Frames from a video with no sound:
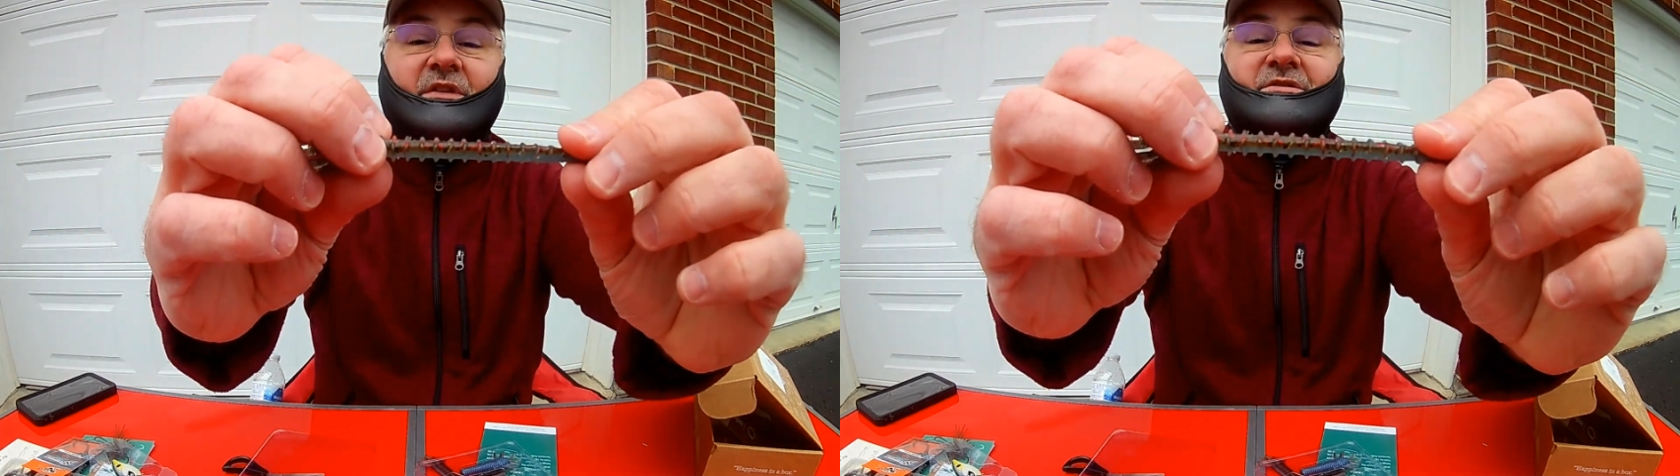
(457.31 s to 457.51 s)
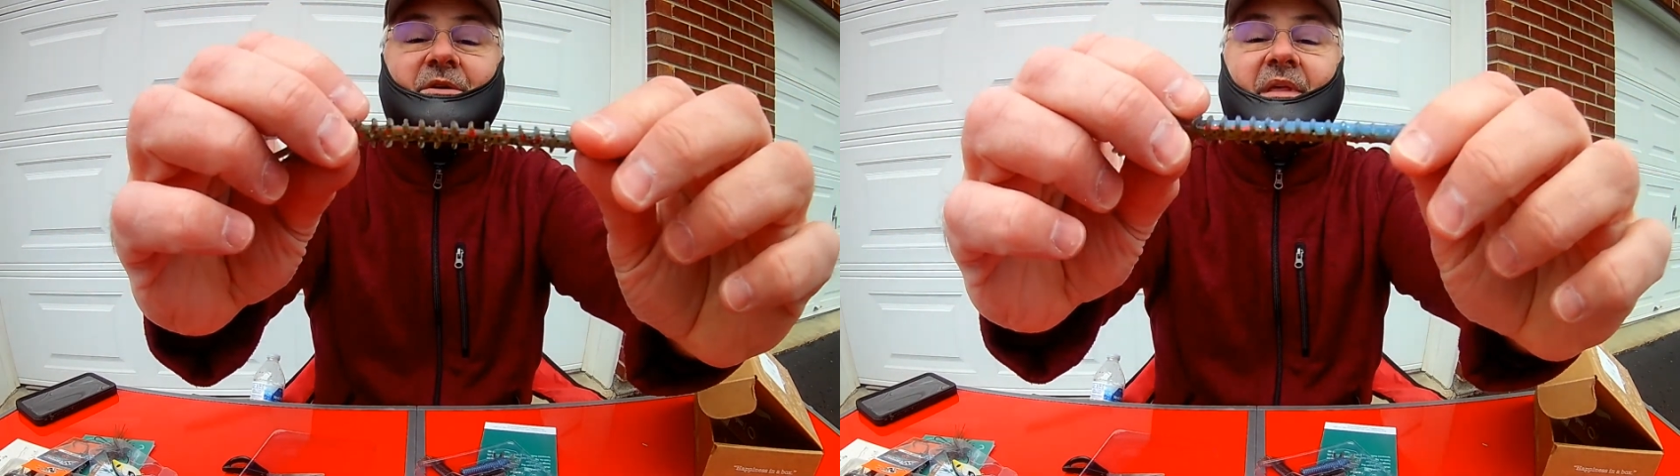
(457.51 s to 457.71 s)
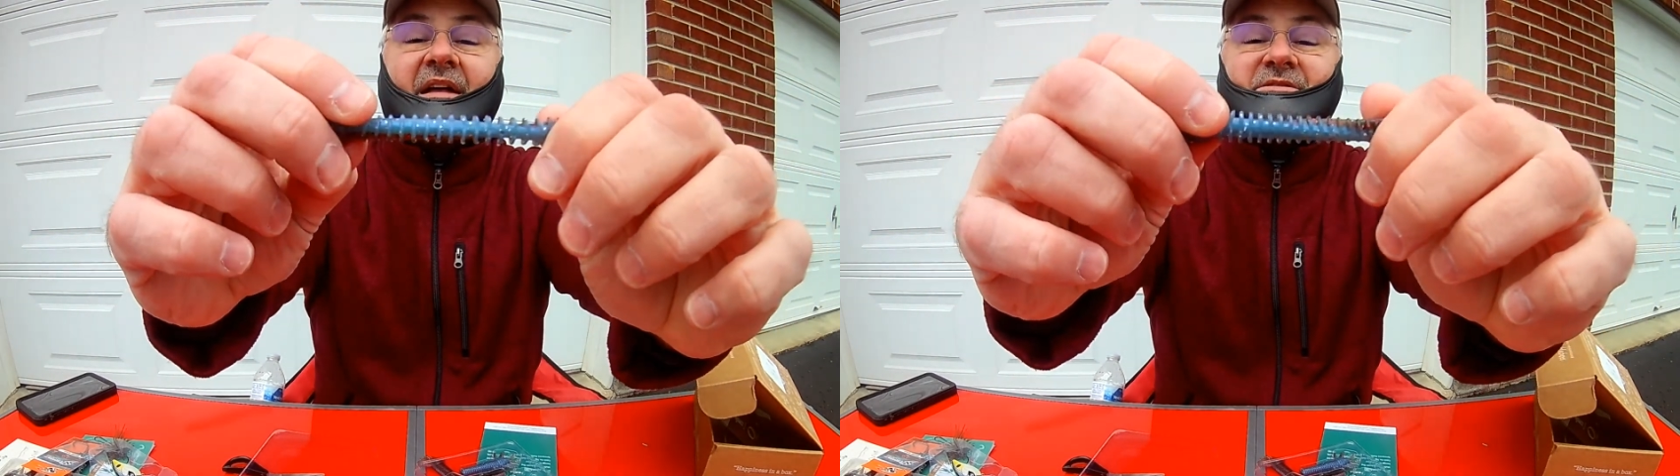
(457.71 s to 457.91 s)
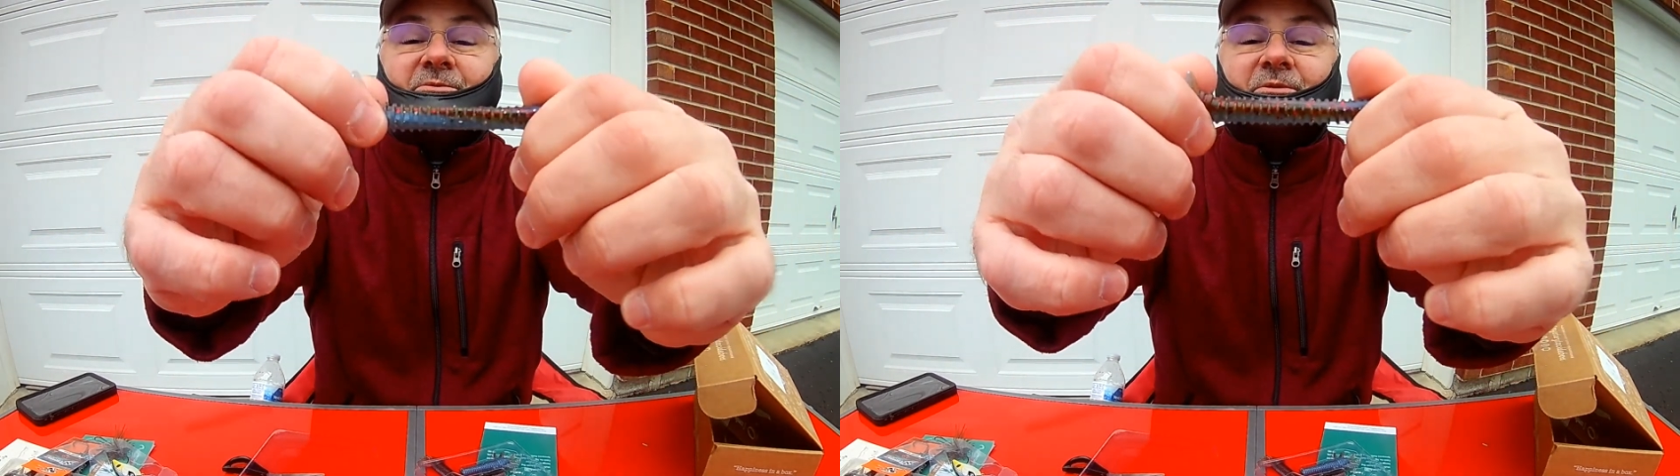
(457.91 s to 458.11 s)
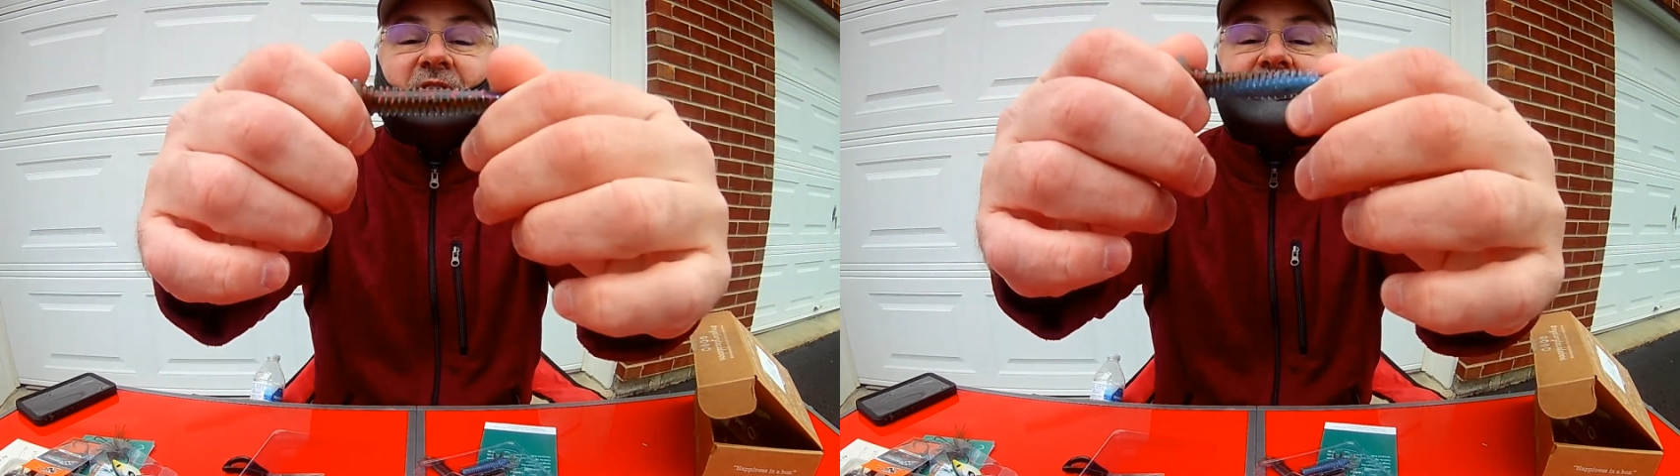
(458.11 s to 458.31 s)
So that's
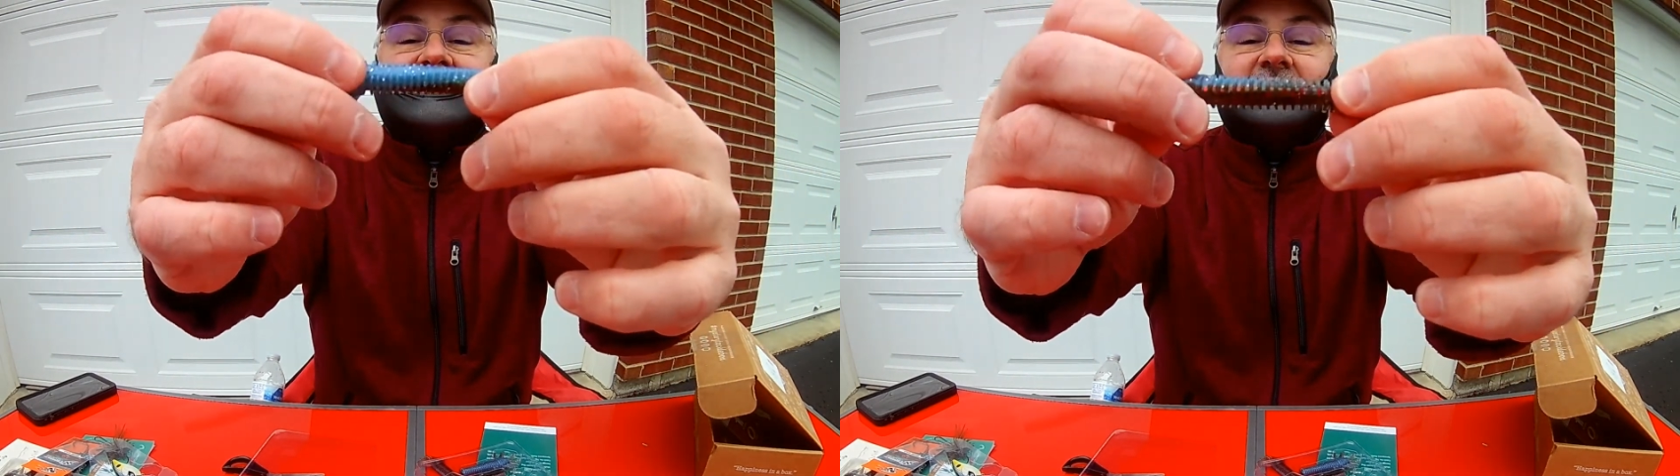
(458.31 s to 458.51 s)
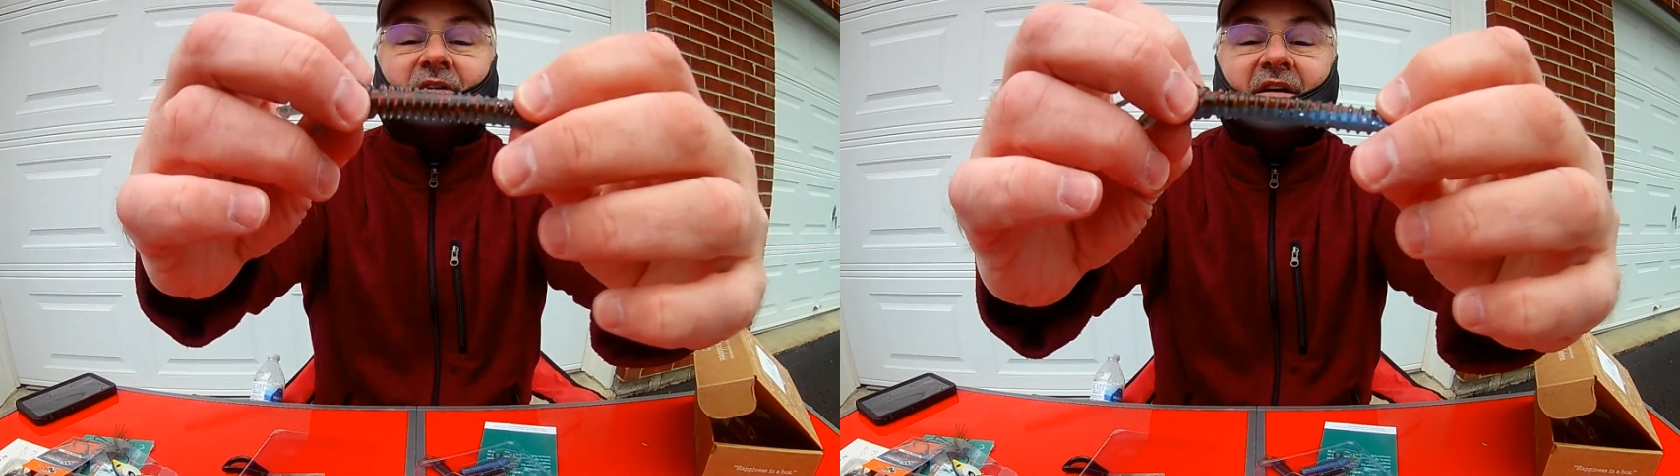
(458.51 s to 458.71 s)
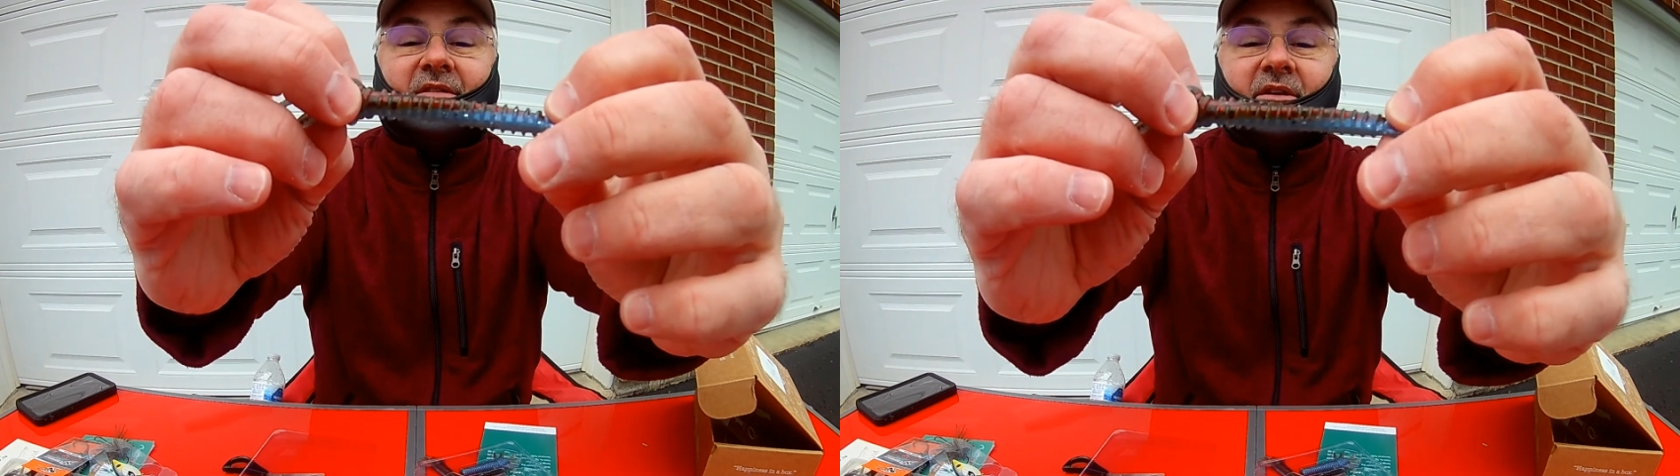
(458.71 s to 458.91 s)
really, I think,